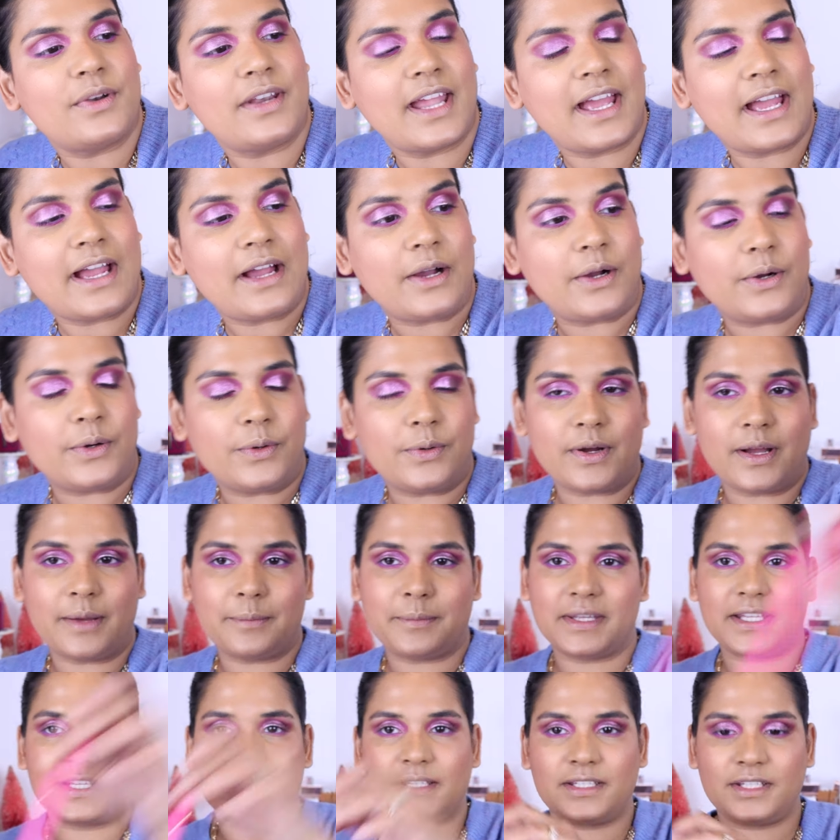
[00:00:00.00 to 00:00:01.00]
now
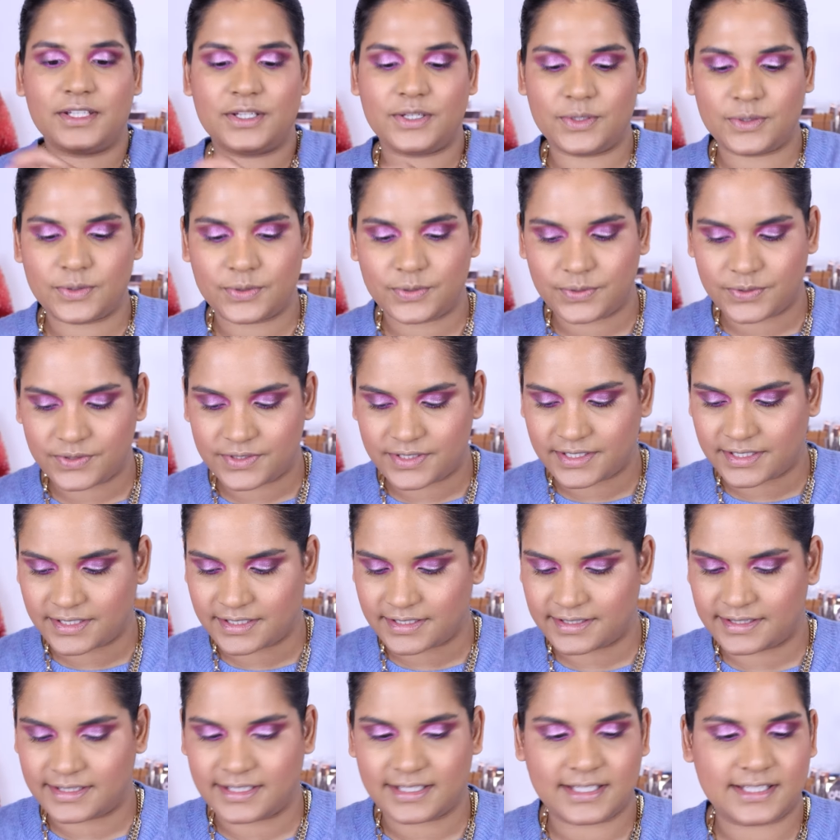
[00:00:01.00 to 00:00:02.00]
I'm going to use
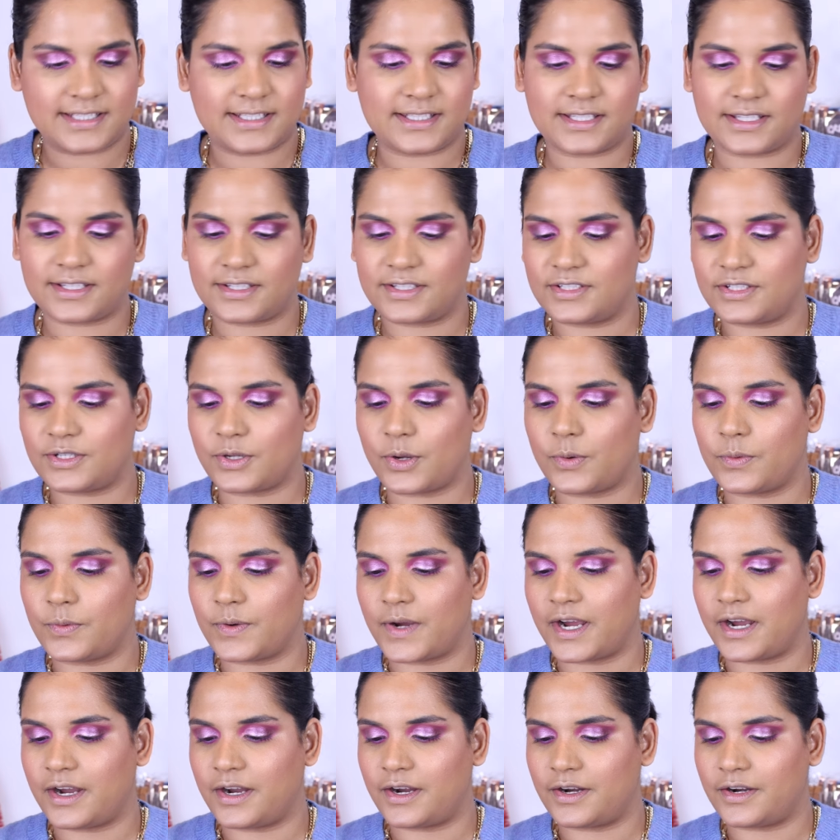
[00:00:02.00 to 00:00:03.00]
this So
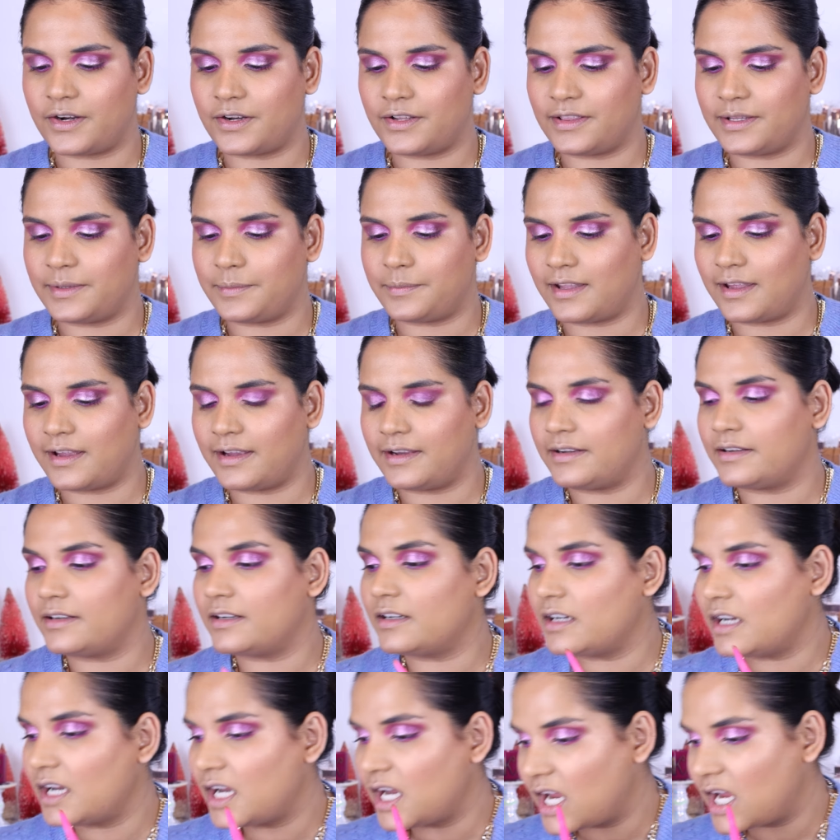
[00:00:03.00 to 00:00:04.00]
Rare lip liner.